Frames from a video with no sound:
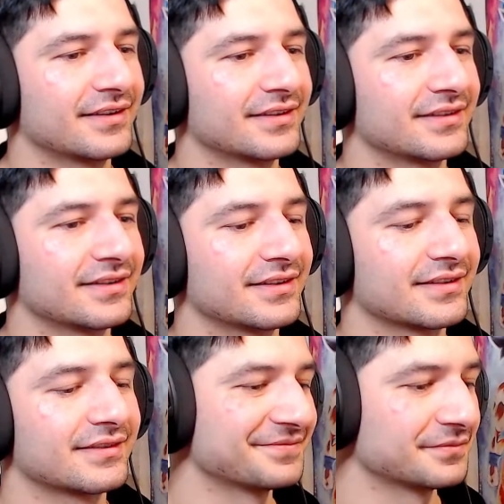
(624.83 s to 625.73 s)

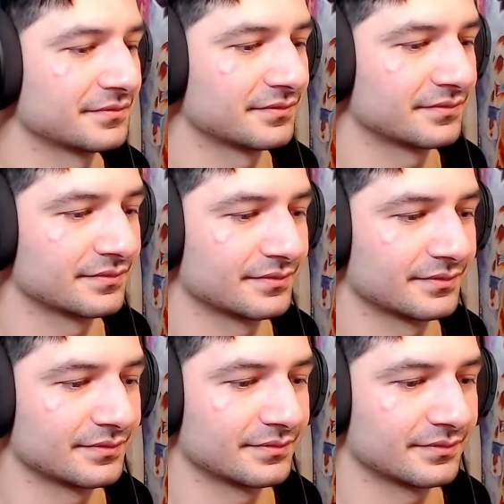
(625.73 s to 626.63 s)

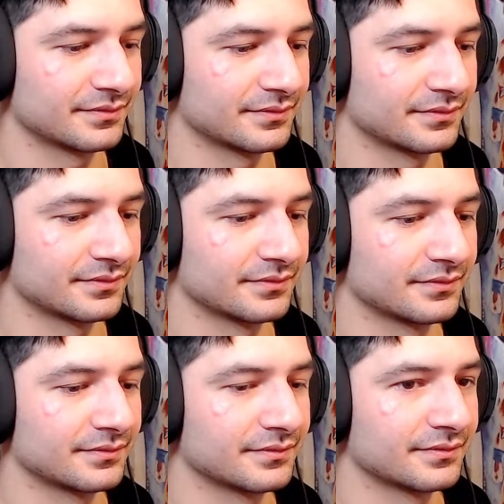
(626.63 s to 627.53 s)

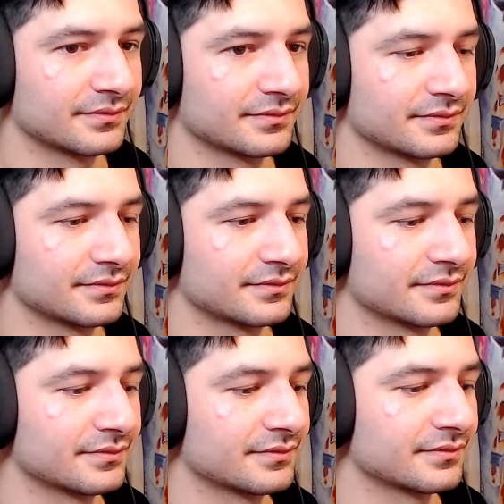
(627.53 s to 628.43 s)

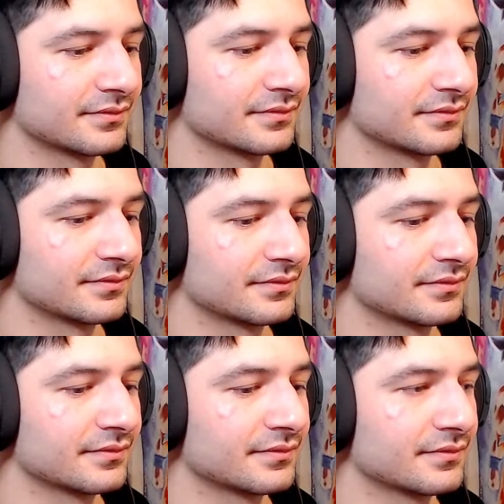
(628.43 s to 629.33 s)

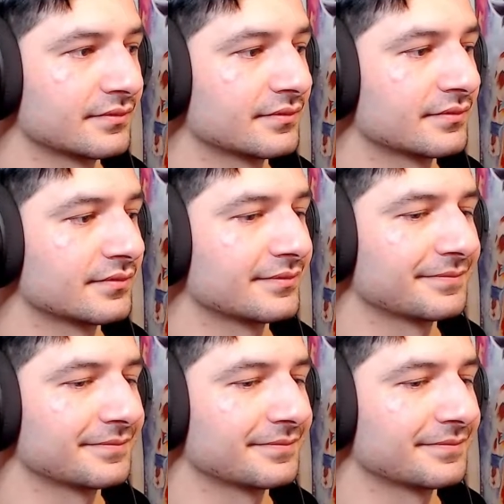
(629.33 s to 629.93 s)
Nothing is said.